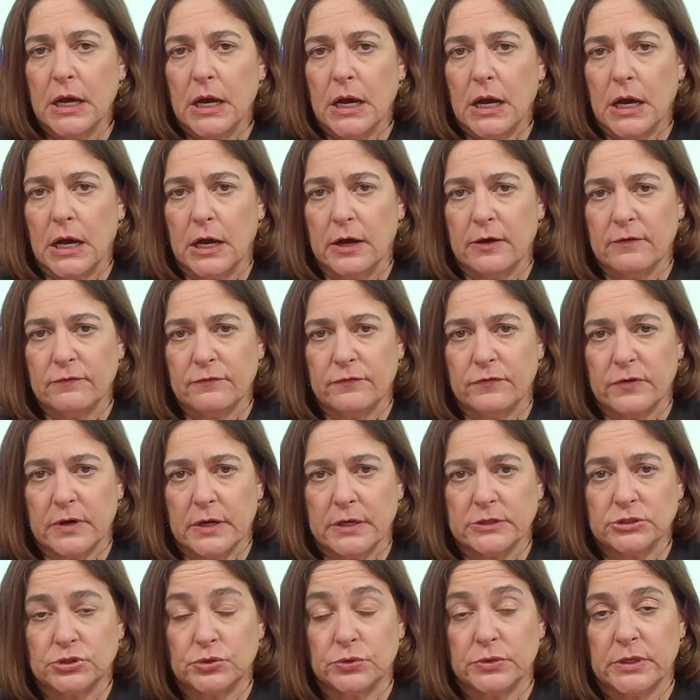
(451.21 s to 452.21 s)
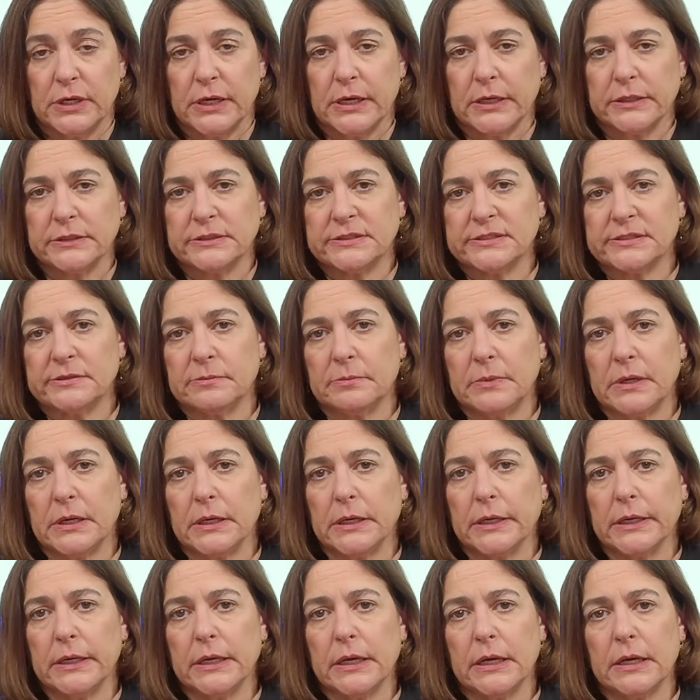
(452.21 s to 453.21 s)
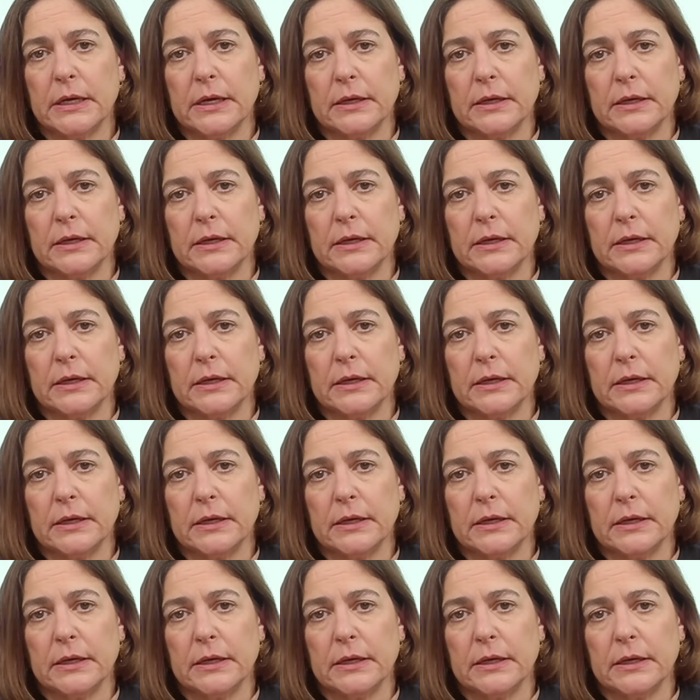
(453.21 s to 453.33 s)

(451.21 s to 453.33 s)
of Judea and Samaria,